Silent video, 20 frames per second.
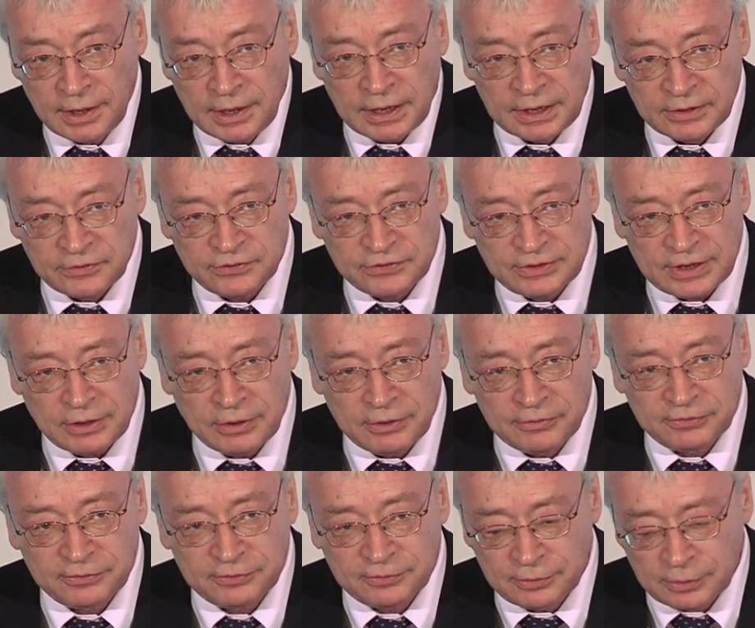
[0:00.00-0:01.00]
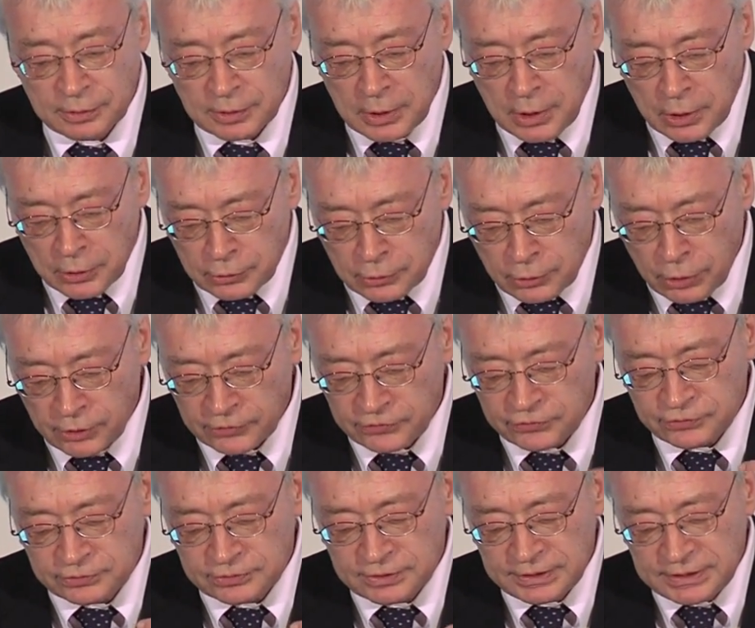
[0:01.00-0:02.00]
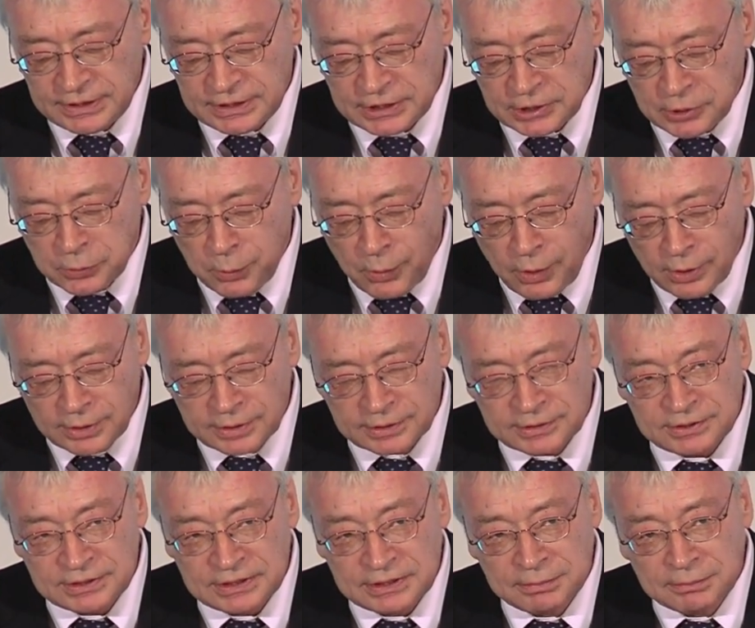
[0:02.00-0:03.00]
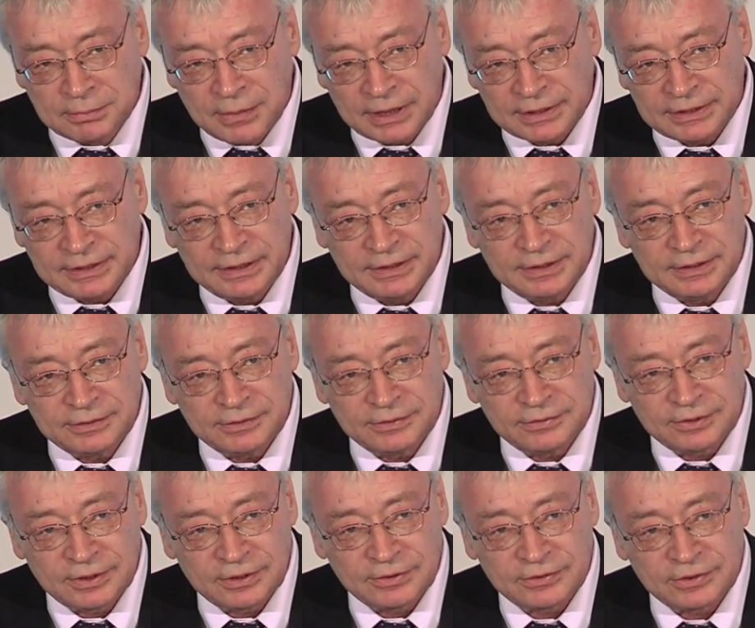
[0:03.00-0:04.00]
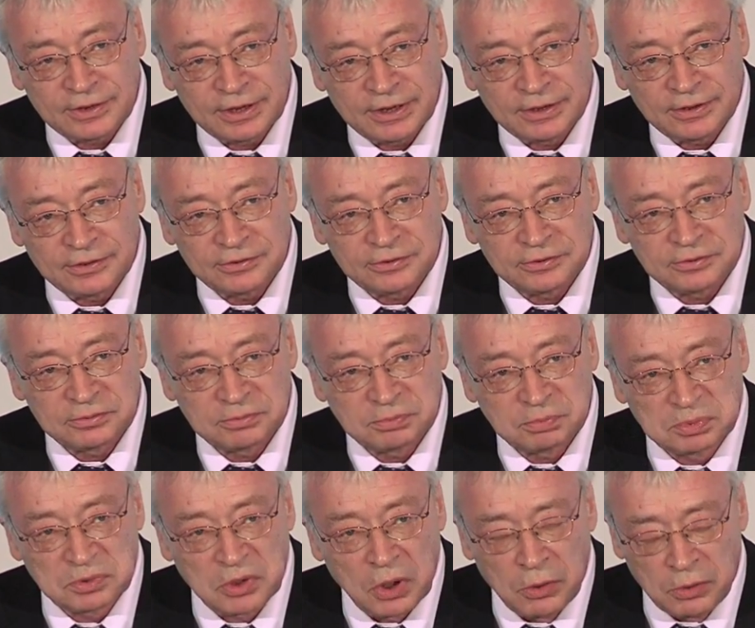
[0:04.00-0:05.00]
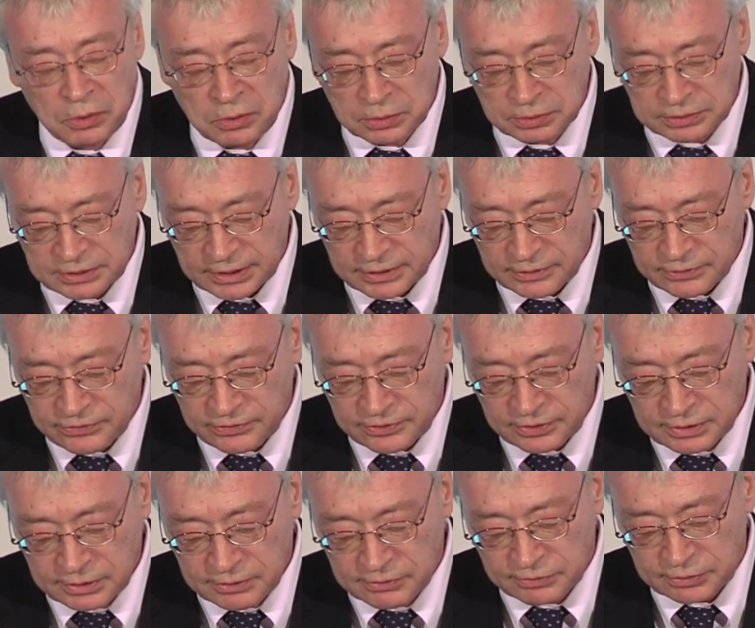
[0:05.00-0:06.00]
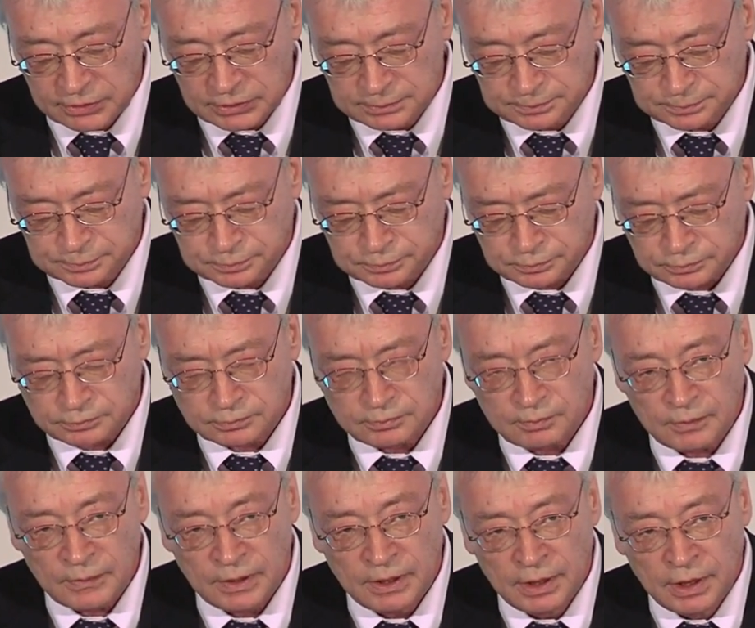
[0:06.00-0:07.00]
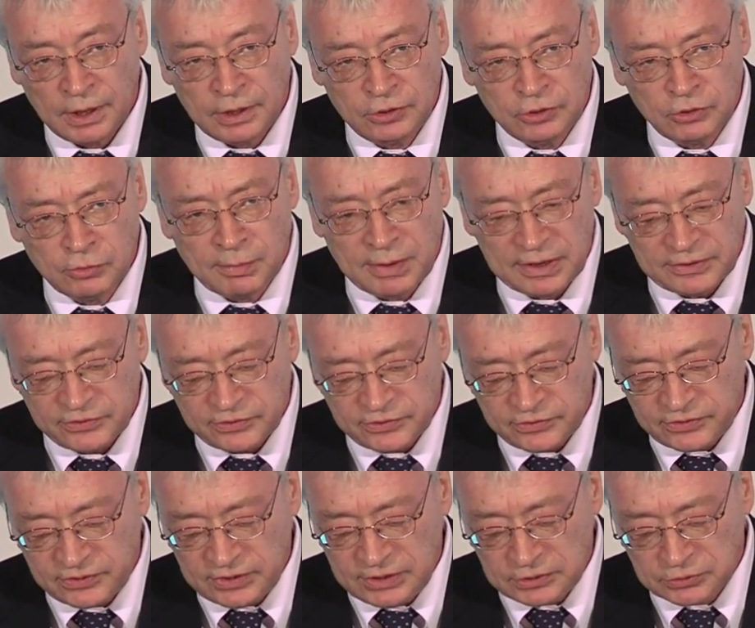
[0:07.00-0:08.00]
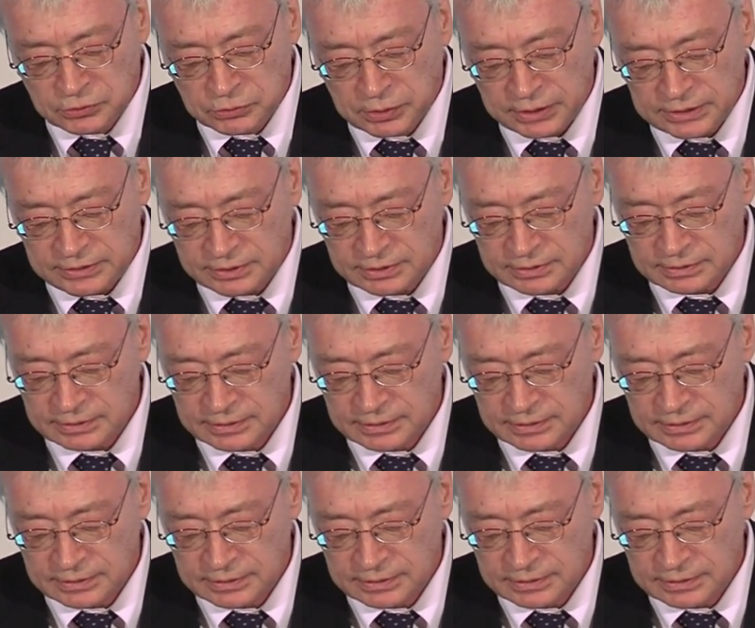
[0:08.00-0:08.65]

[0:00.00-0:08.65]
Instead of costly quality money, such as gold and silver, you must see to it